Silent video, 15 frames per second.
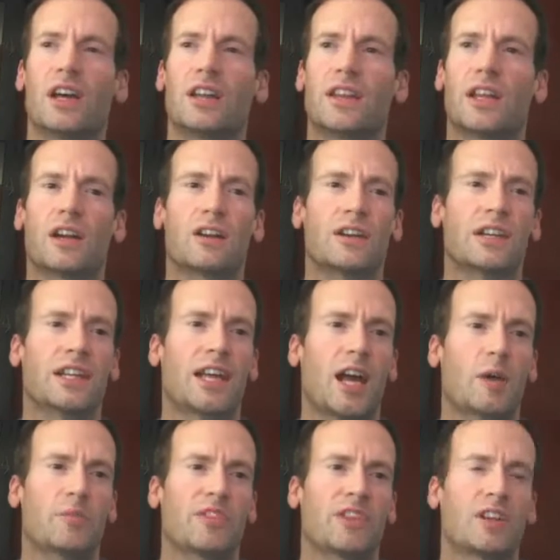that are
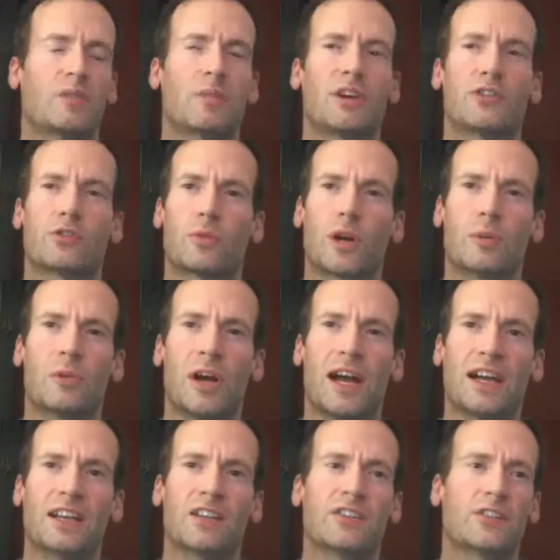encapsulated by square
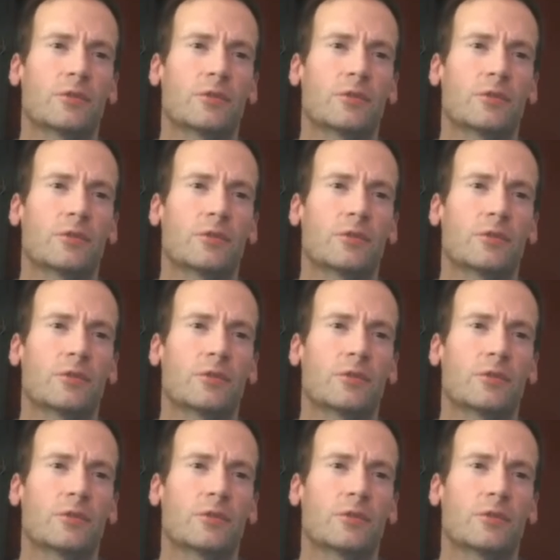brackets.